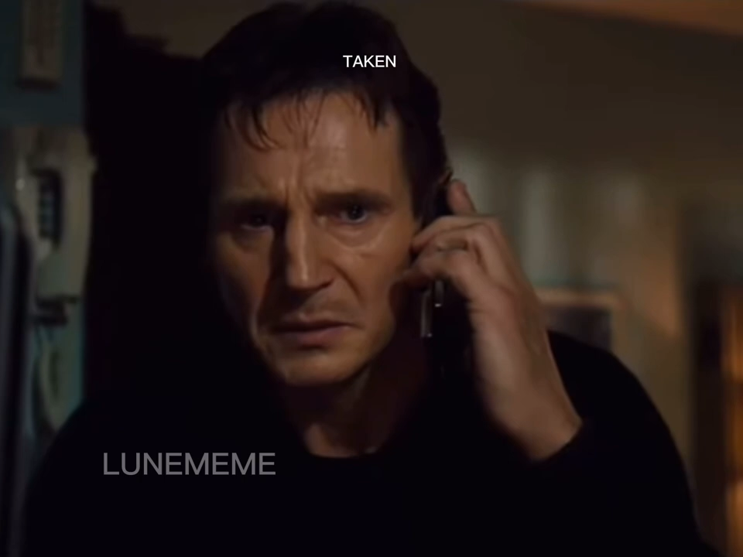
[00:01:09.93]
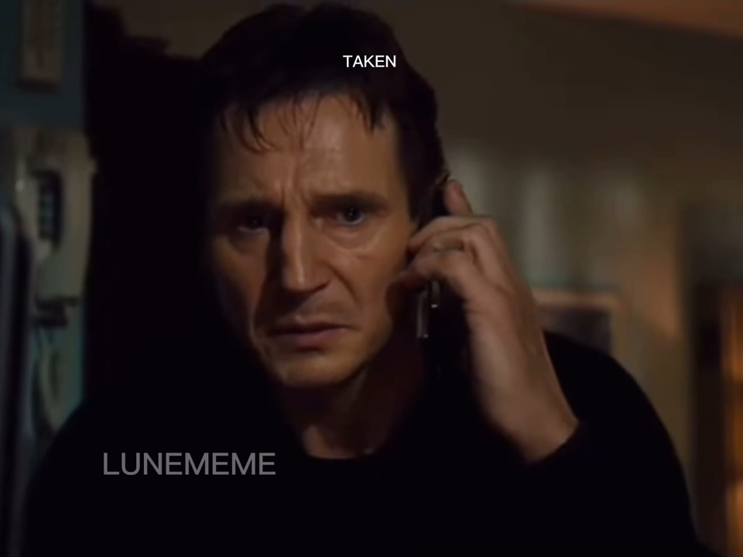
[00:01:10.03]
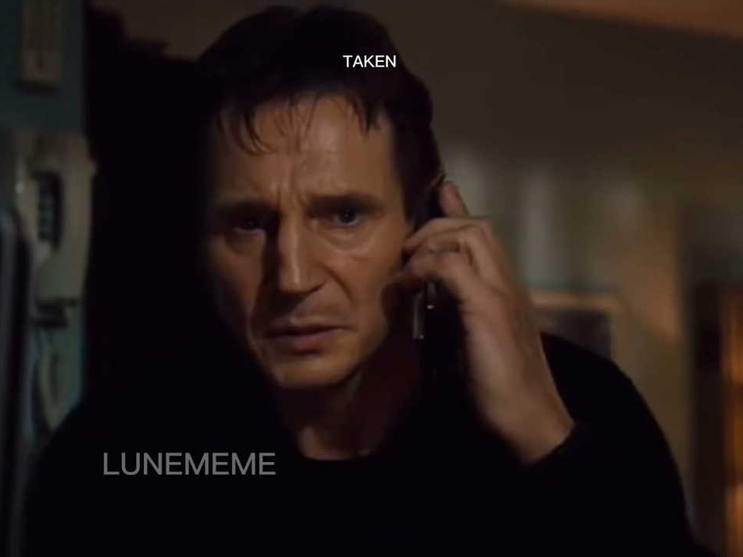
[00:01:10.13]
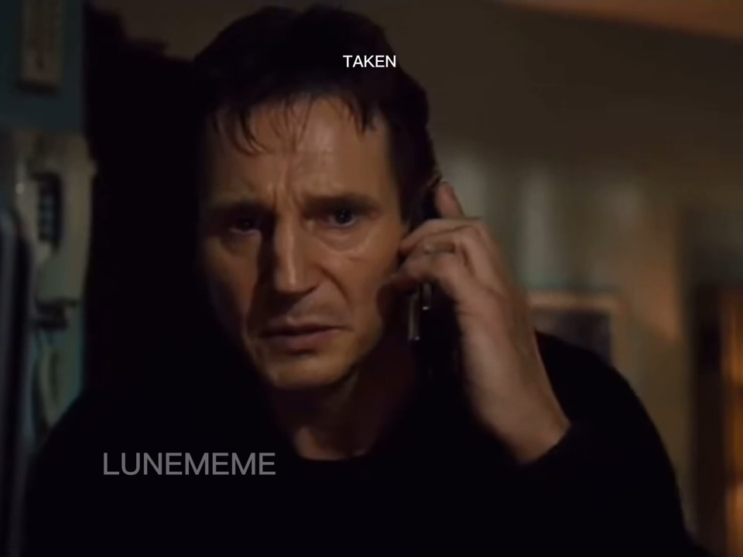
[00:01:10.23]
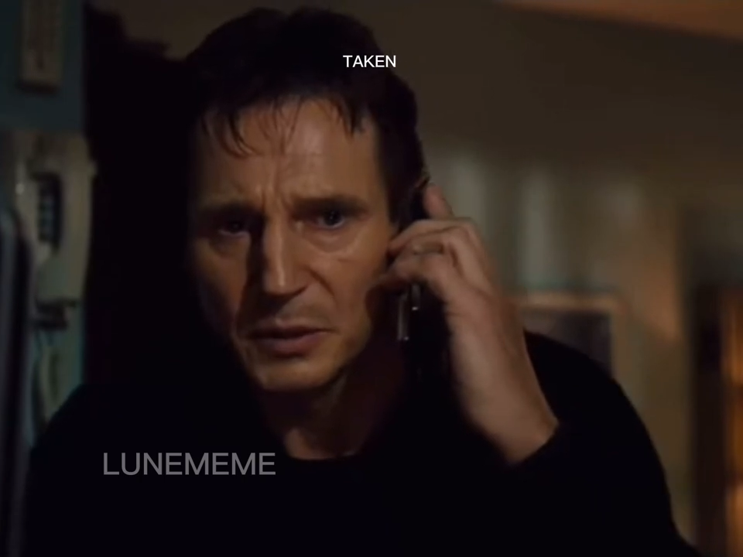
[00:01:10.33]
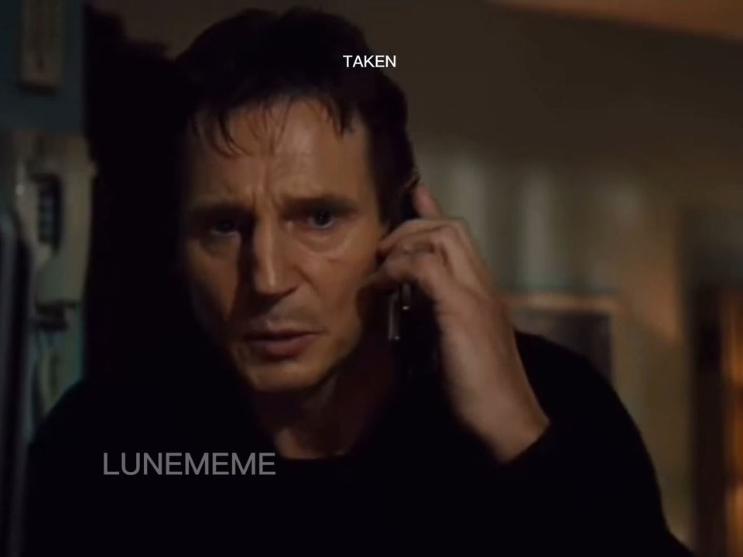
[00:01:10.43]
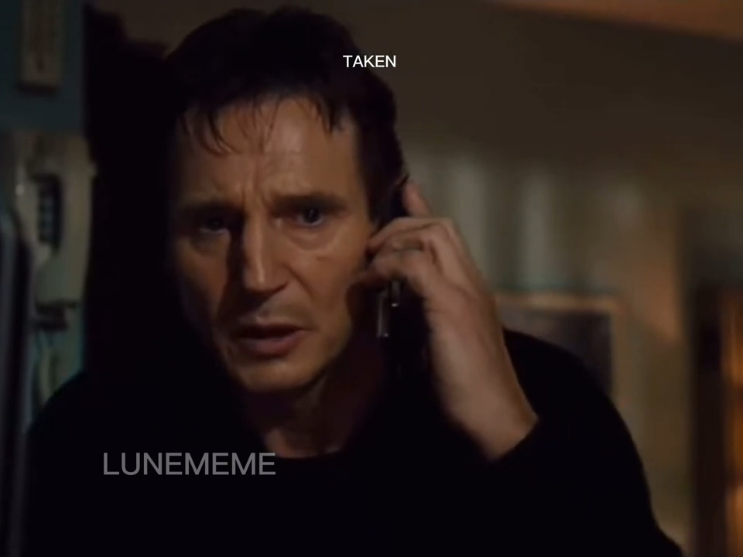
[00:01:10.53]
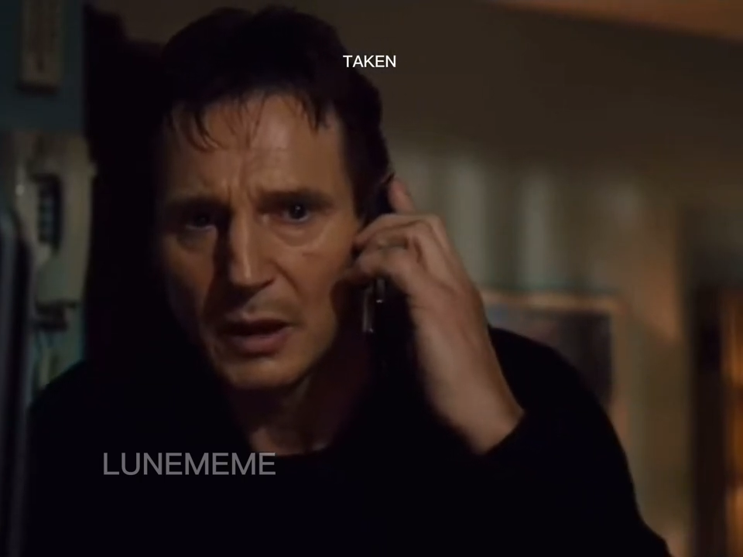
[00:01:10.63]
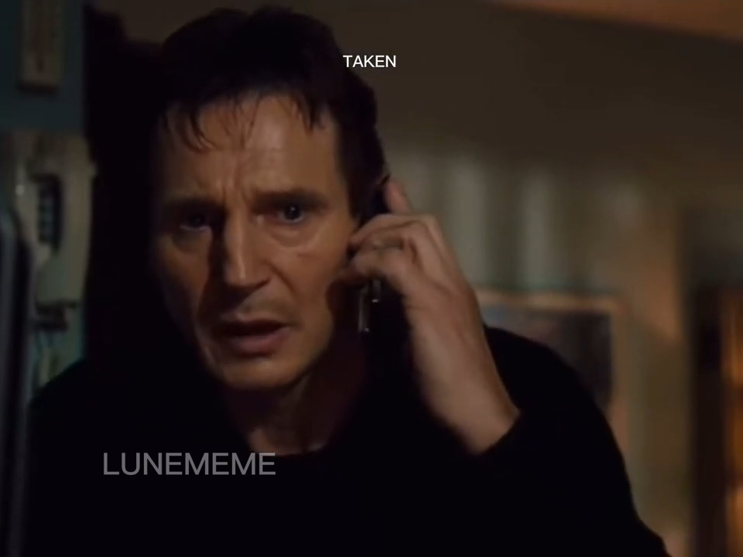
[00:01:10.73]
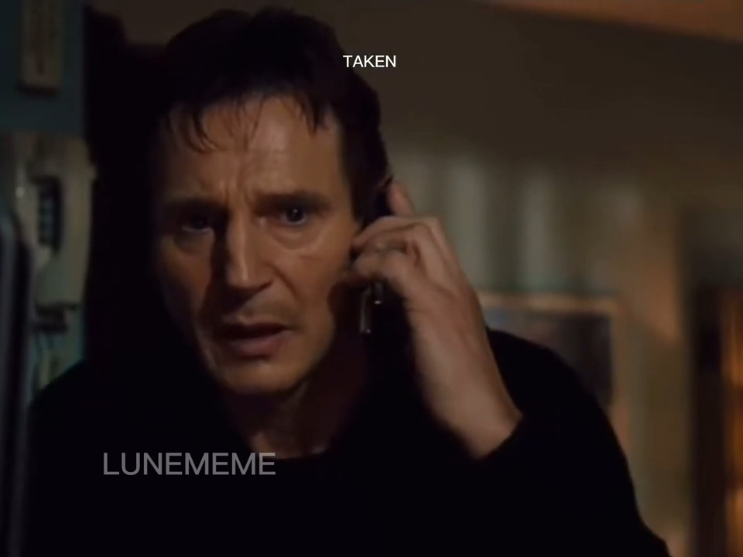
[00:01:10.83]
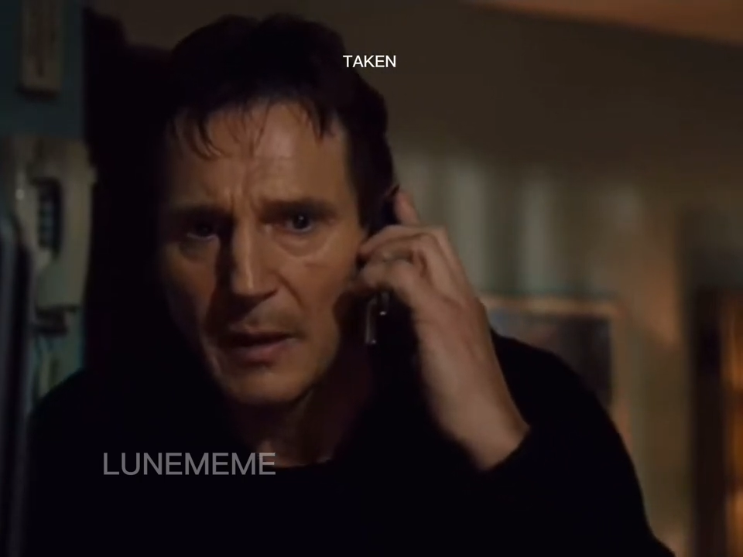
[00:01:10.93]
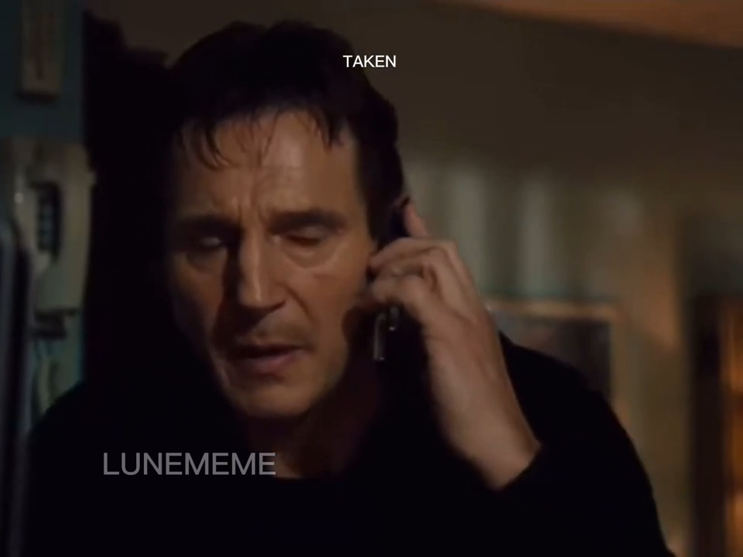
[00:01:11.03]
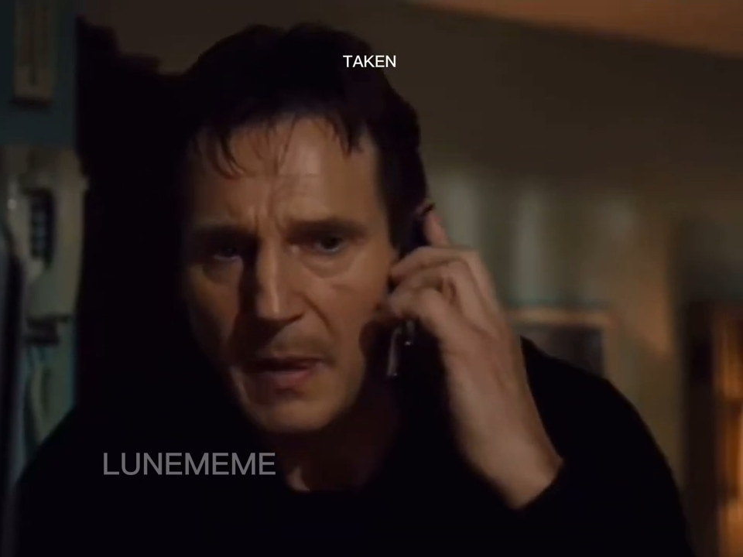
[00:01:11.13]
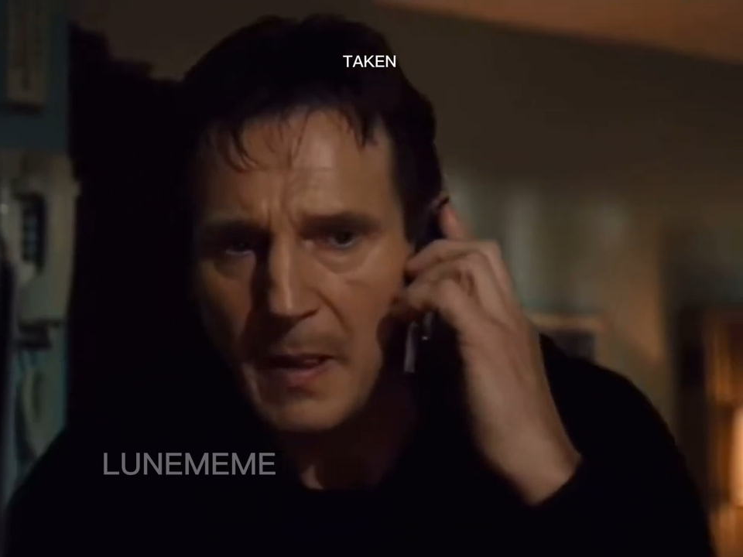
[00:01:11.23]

don't know who you are.